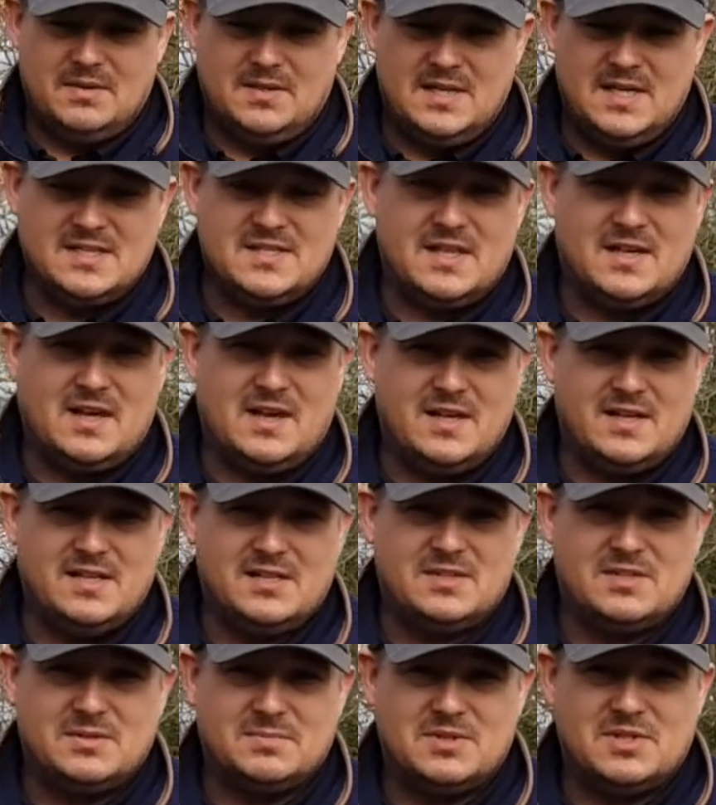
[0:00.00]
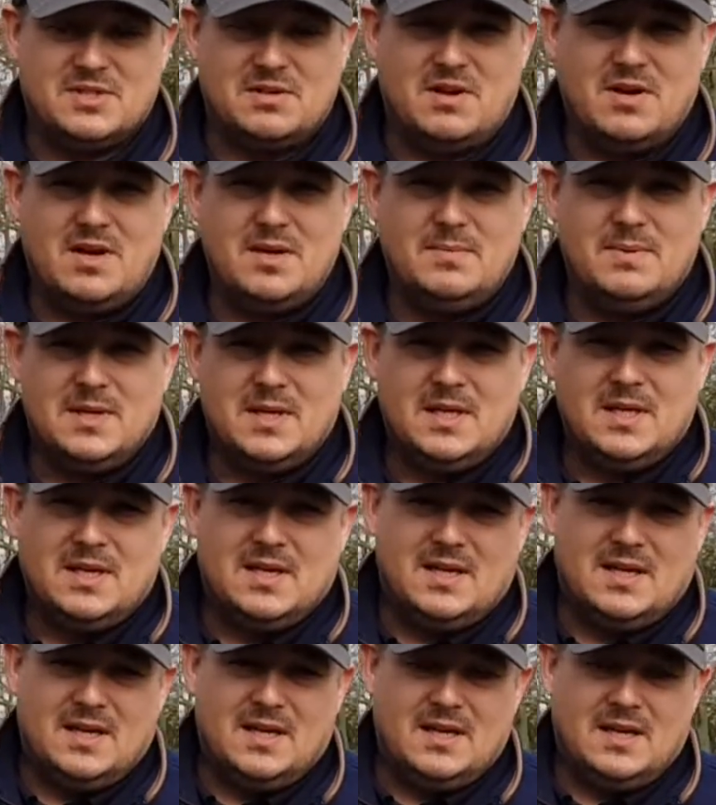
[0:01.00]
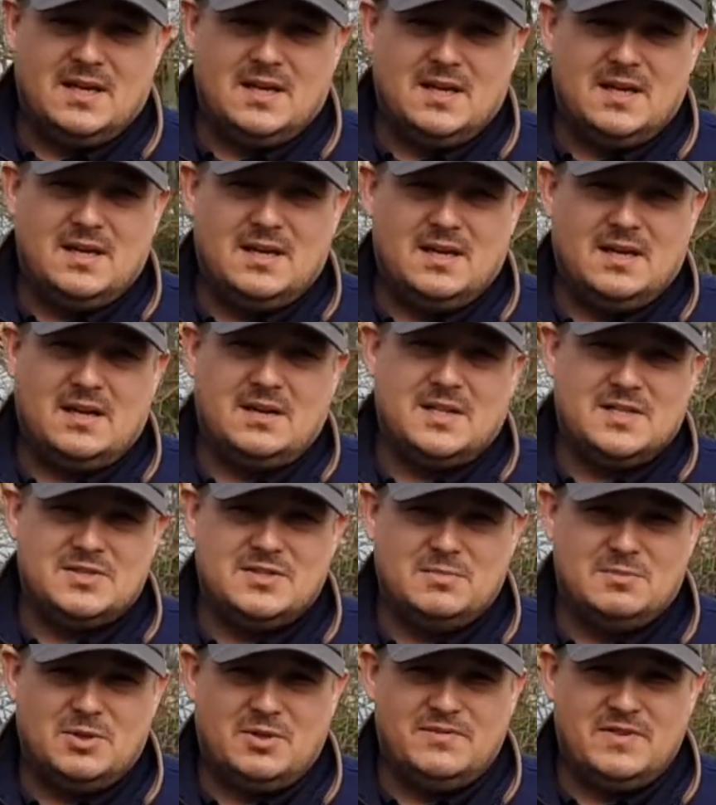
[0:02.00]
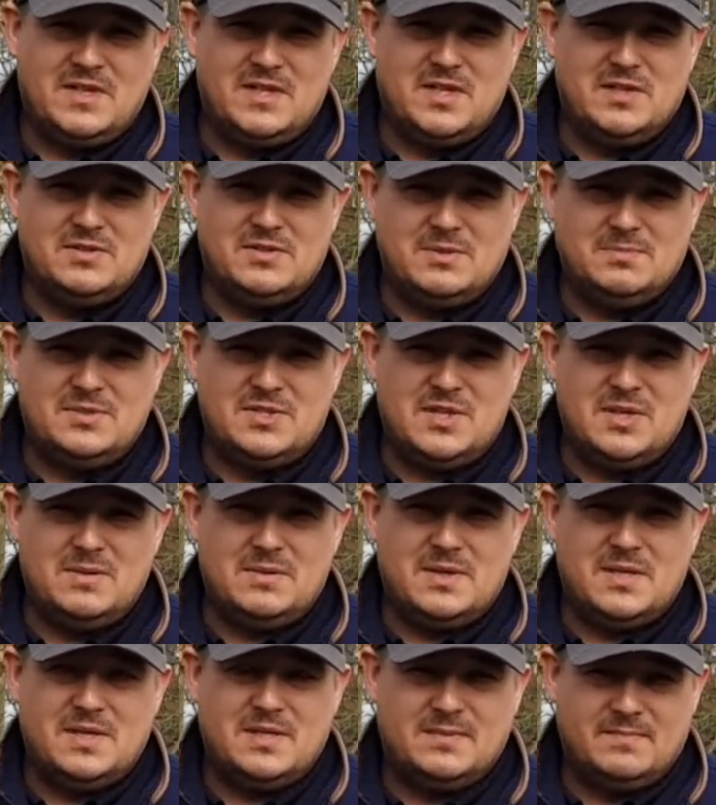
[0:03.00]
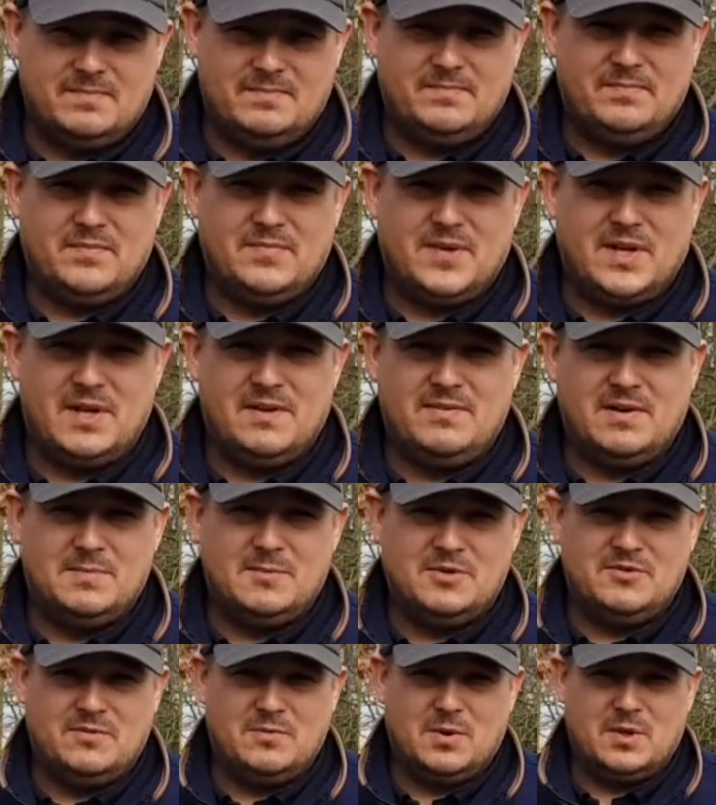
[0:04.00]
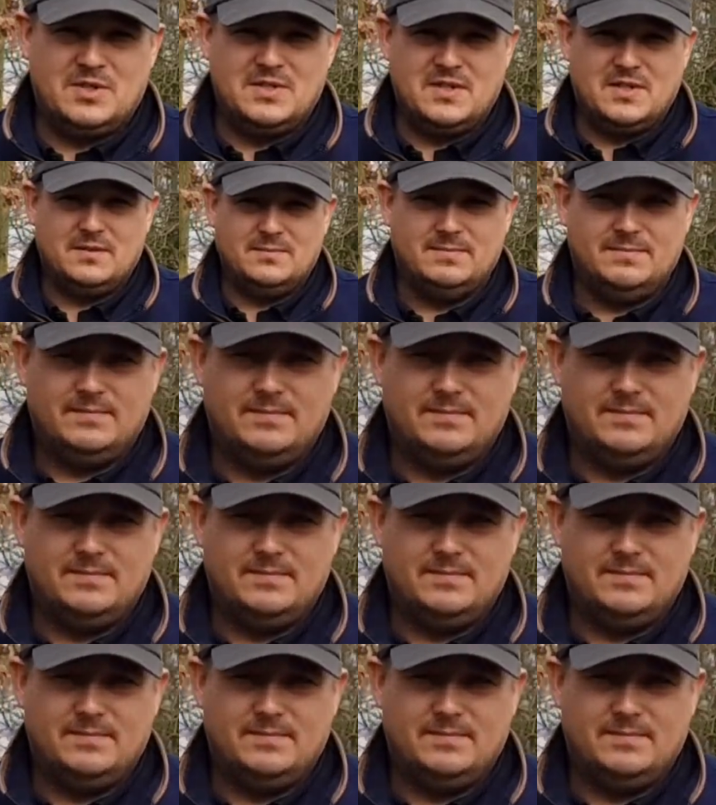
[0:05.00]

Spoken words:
give us a like and subscribe, and I'll get some more videos up soon. Thank you very much for watching.